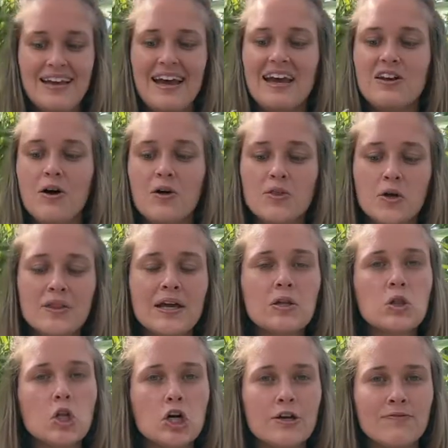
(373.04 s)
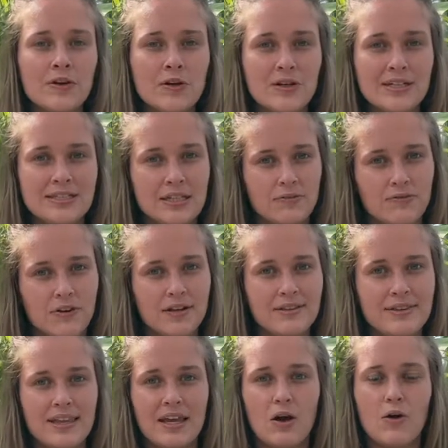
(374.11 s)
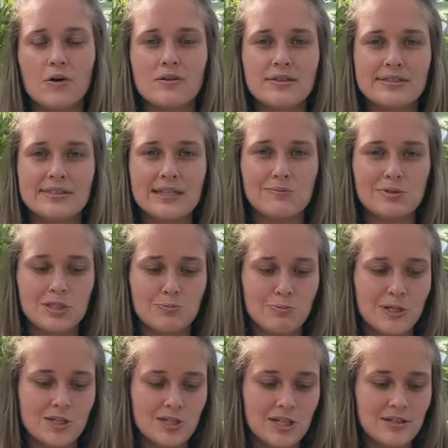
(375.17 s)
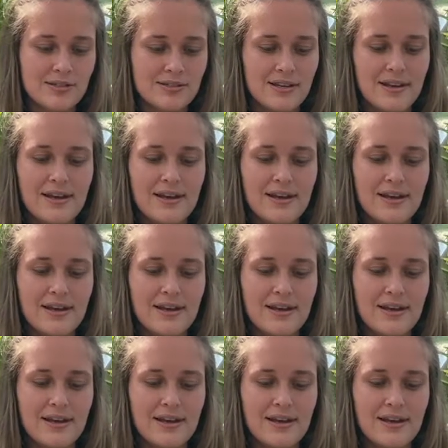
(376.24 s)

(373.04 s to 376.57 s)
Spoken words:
And although they look very different, they are the same species.